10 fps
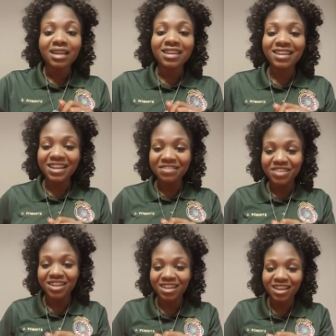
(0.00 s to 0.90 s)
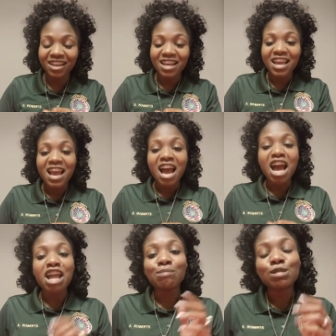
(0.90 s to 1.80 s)
Good evening.
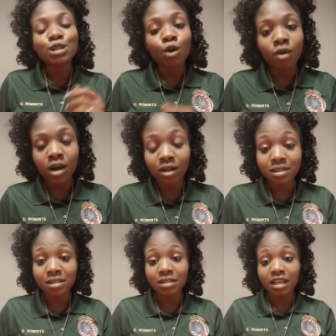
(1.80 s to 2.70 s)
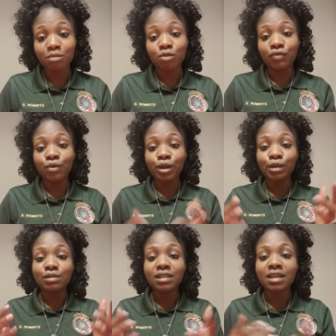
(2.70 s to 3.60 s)
I am so honored to stand before
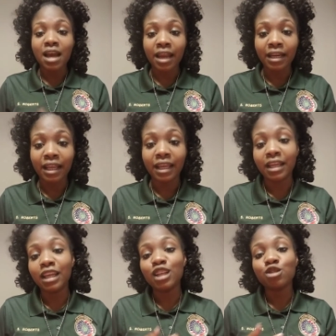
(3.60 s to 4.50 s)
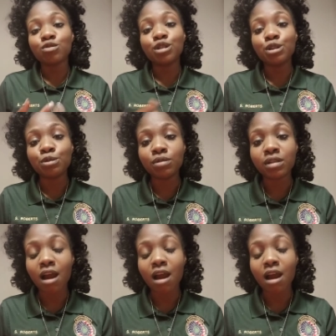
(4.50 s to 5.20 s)
you tonight and introduce